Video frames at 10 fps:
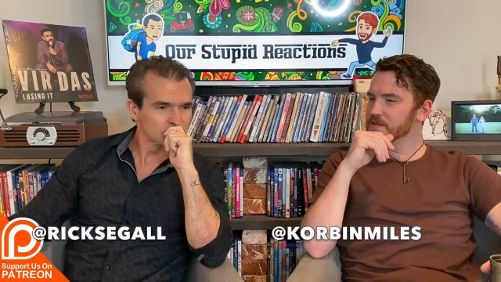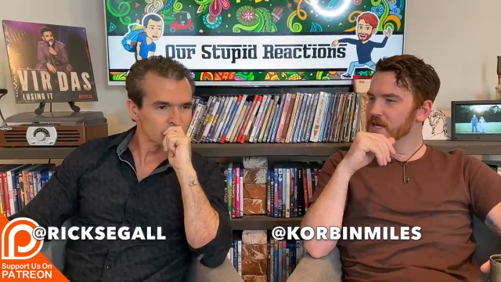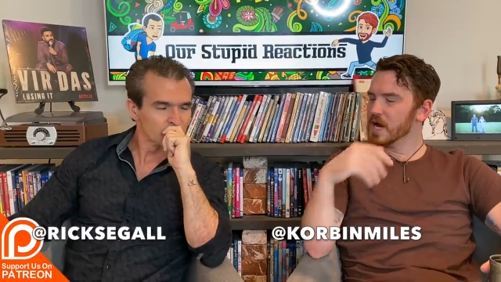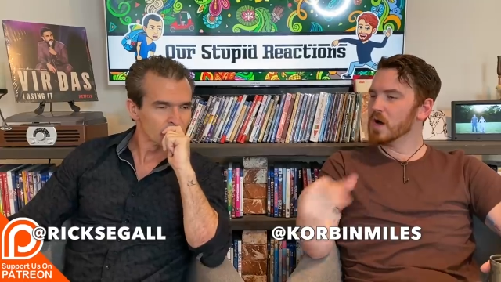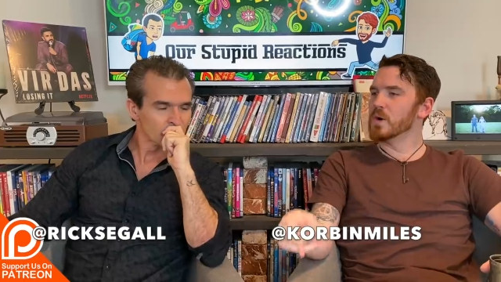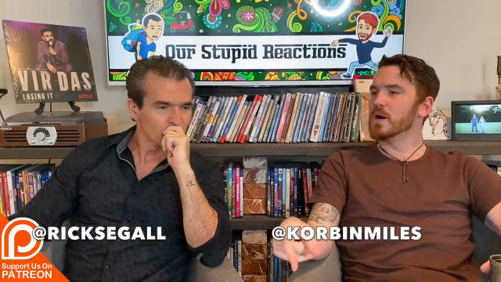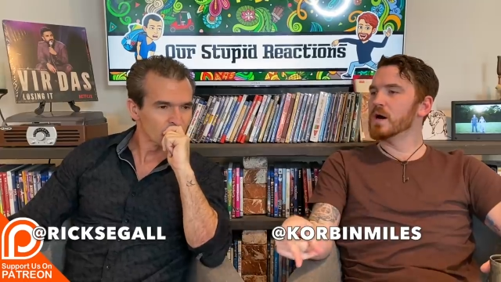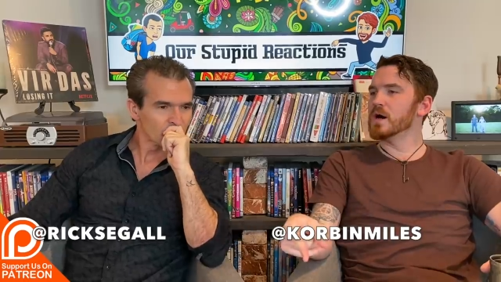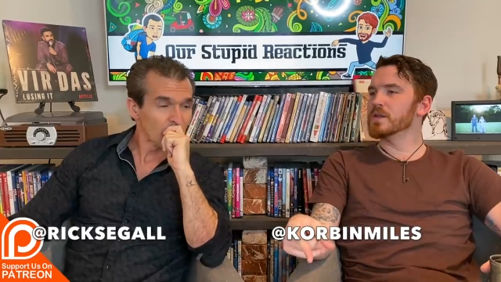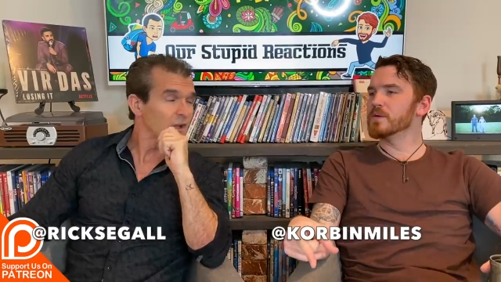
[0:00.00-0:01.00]
Speaker 1: Oh,
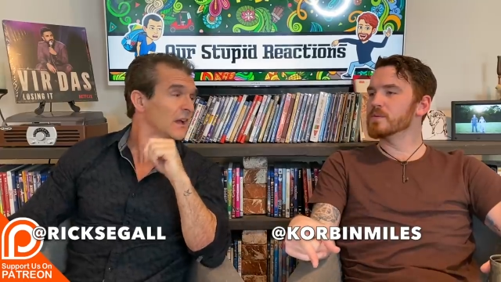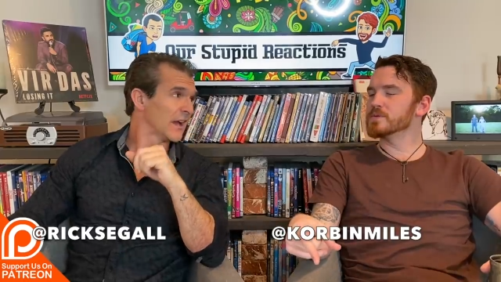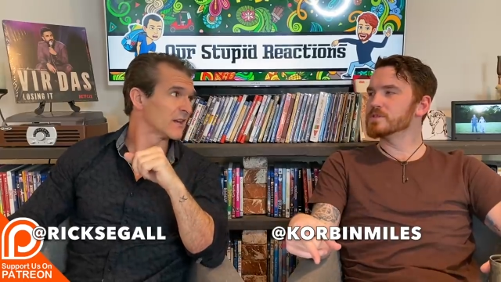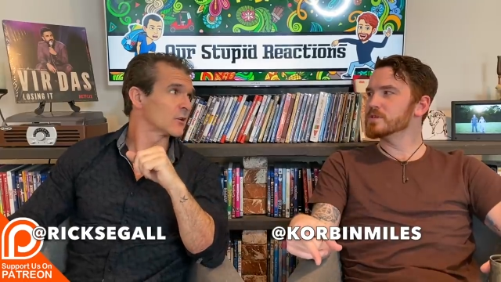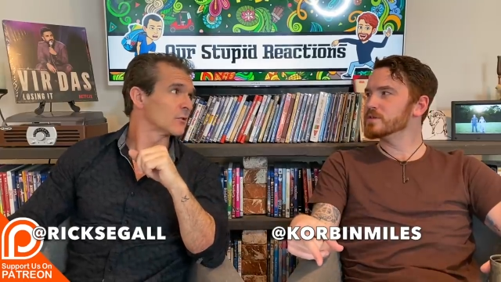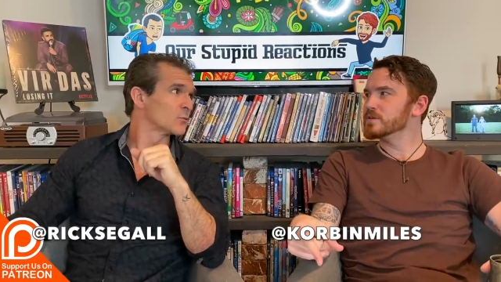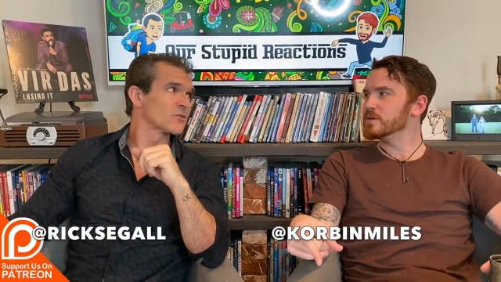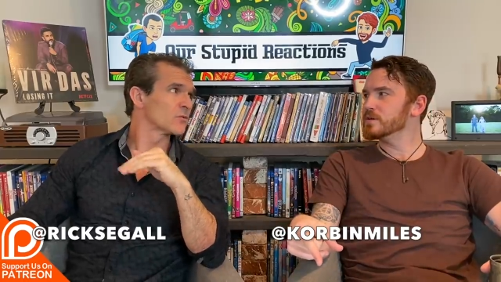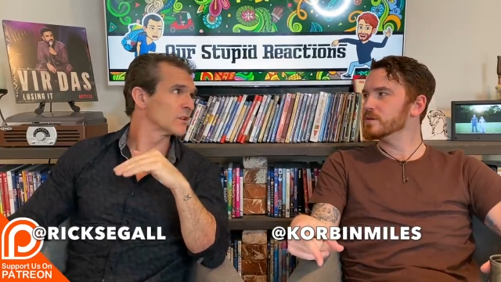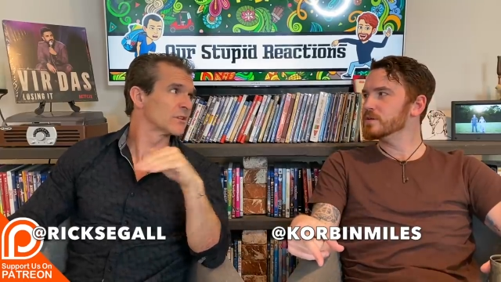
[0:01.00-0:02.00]
uh, the one Heather was
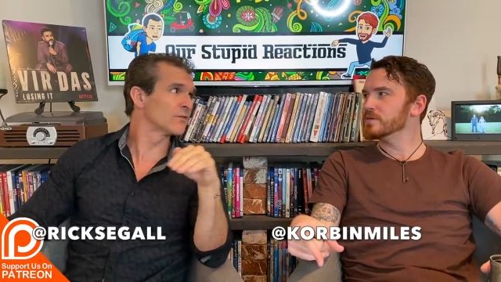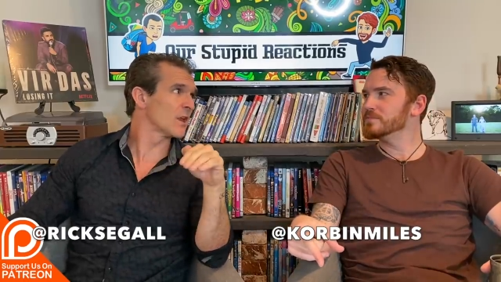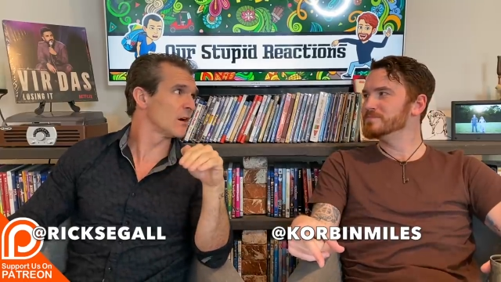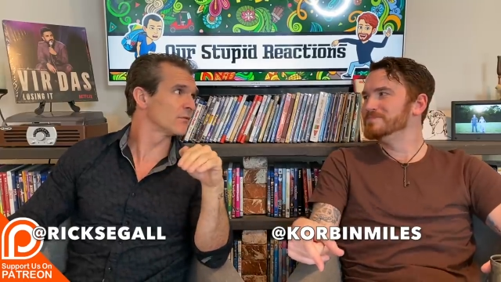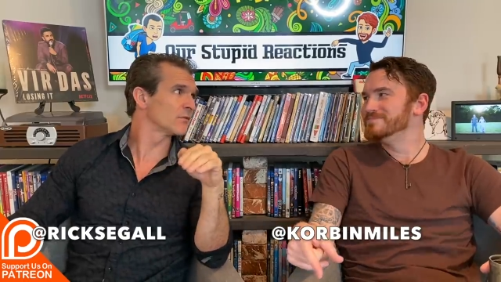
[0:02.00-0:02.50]
really fluff,